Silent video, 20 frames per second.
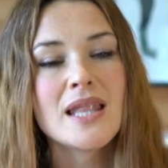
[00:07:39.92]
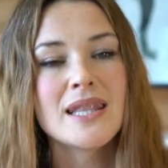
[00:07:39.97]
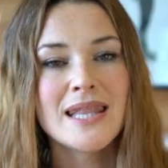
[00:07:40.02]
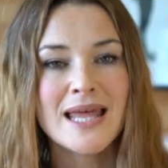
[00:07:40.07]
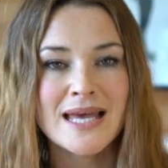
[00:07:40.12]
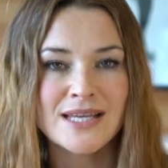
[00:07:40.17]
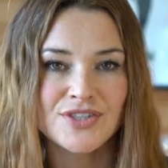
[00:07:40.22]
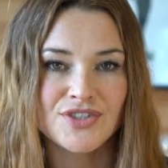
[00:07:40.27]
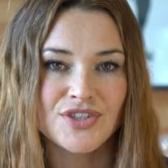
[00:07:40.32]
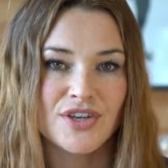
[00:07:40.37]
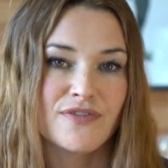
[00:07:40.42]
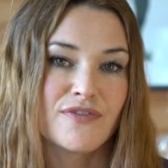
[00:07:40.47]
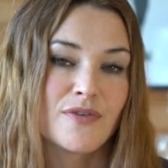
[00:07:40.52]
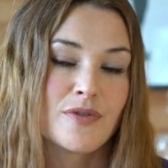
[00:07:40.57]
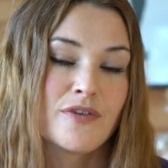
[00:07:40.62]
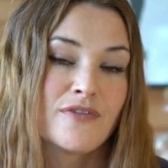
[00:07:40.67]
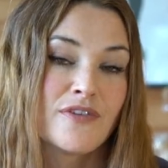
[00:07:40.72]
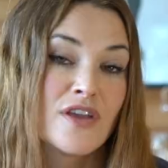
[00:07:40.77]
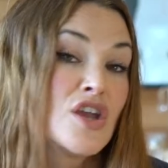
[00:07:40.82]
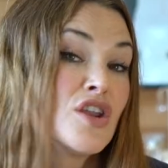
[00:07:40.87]
Last year from
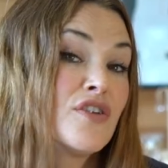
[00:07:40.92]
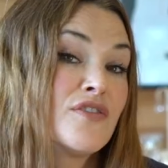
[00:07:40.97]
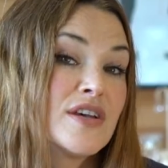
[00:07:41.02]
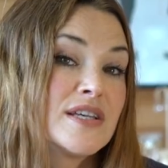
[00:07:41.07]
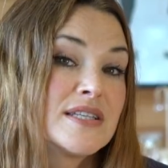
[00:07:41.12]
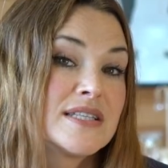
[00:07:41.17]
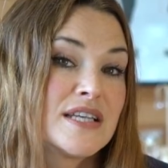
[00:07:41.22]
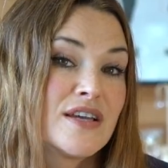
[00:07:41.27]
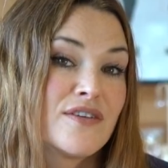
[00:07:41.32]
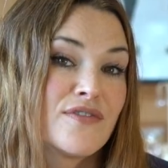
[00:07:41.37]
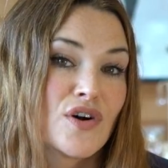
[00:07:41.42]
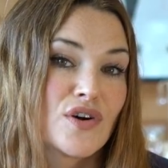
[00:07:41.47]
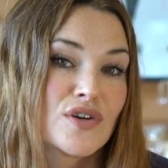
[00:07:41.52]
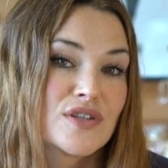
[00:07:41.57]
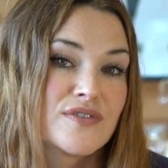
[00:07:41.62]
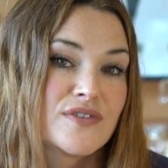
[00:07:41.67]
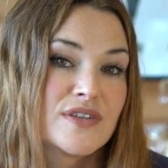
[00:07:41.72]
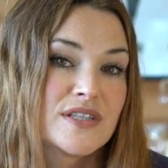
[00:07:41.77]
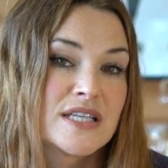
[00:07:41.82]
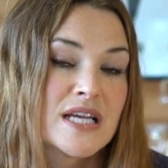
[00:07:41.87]
the University of
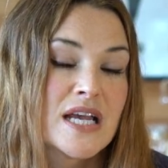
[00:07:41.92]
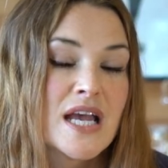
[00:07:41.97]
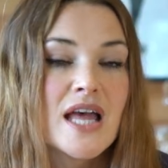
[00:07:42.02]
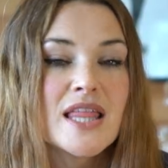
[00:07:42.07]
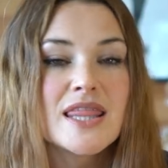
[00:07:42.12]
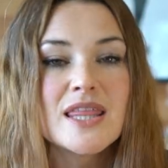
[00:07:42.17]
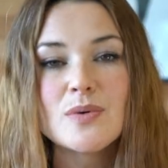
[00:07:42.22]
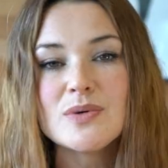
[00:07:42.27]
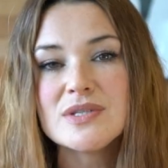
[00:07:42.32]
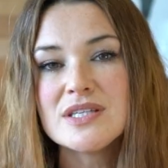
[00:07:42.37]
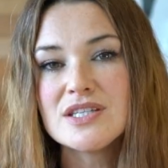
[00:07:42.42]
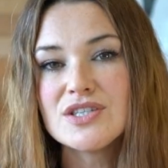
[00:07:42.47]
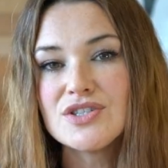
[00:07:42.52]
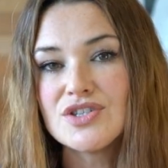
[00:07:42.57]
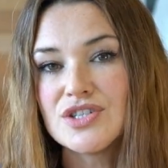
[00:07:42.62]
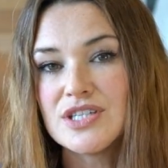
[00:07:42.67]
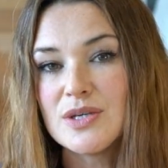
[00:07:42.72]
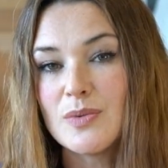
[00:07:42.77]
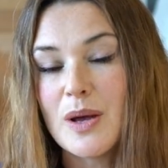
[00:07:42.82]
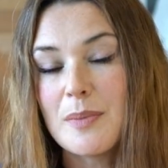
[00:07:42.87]
Oxford, there was a
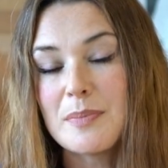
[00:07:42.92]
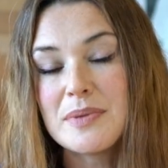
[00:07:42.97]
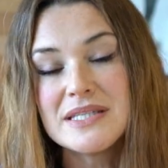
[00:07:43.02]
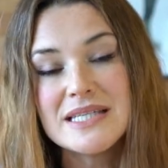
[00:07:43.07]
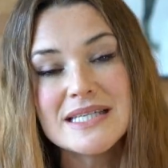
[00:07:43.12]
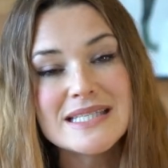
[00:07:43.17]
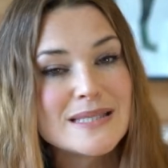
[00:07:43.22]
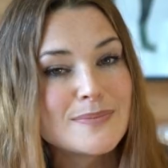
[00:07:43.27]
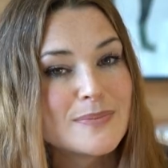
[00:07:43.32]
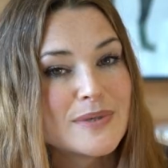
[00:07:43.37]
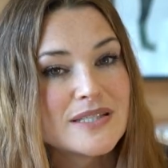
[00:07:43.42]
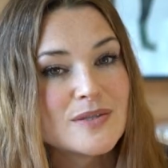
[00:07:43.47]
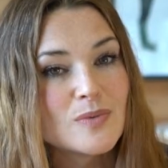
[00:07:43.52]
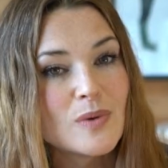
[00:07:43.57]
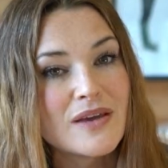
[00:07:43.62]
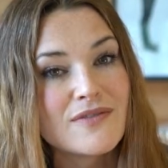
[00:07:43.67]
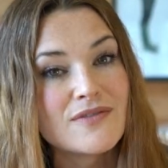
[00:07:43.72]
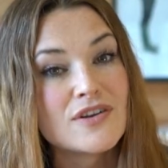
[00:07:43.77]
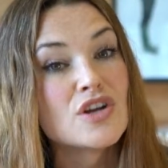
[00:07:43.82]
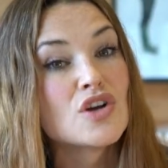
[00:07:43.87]
study where participants
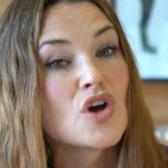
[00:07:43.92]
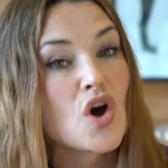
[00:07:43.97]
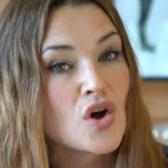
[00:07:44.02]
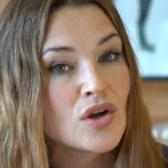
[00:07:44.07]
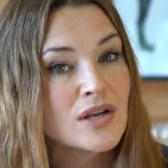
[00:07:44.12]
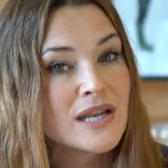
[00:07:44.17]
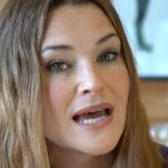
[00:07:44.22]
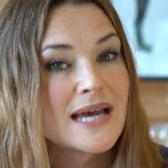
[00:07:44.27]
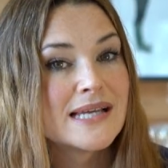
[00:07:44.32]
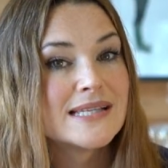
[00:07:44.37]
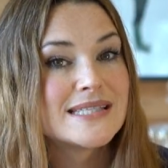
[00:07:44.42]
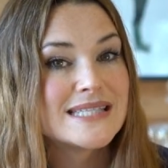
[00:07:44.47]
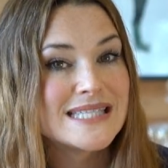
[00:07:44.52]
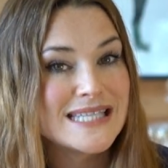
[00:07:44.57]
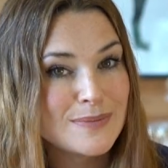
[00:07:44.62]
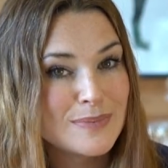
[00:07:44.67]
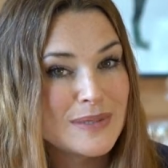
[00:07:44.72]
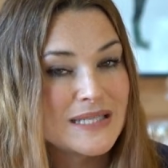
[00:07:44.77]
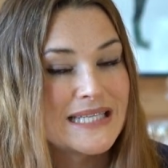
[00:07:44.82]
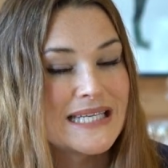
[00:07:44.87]
were given an online
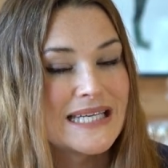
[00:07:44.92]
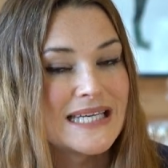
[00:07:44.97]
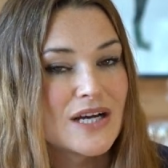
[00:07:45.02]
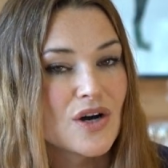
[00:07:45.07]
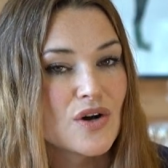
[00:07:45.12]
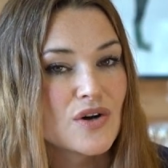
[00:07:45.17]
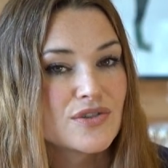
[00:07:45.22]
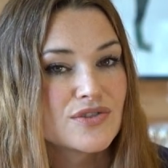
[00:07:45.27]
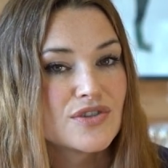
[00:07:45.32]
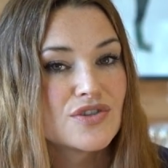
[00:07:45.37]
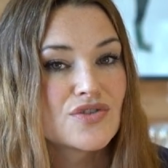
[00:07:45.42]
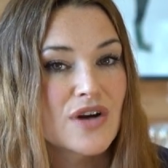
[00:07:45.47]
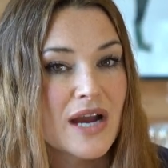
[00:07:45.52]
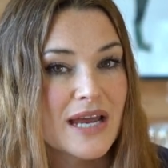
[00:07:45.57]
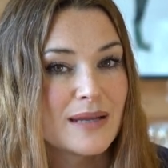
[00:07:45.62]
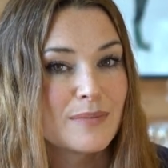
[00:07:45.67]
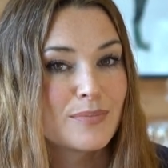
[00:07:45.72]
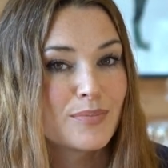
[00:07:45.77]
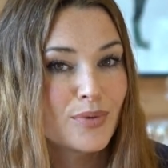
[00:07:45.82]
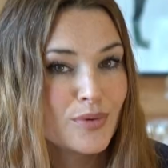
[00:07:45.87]
CBT course to try
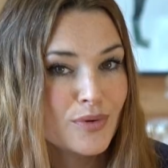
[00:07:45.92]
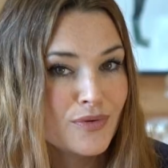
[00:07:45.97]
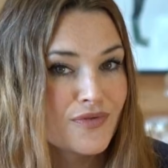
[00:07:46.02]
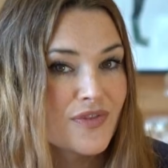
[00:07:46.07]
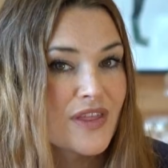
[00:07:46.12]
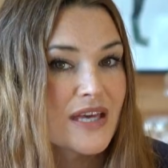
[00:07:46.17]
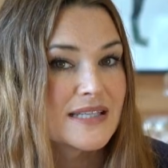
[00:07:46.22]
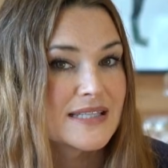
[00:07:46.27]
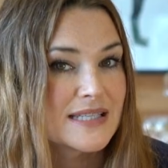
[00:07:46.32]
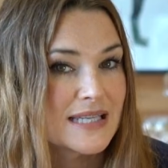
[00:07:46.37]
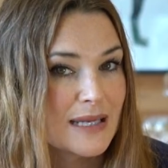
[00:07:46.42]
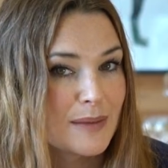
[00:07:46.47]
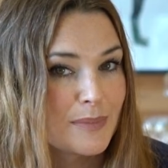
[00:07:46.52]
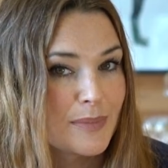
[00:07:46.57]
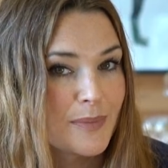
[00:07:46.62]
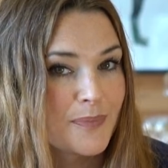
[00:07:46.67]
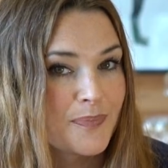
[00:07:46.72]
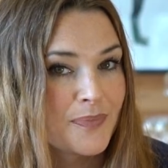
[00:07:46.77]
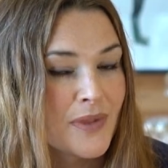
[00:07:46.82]
and improve their sleep.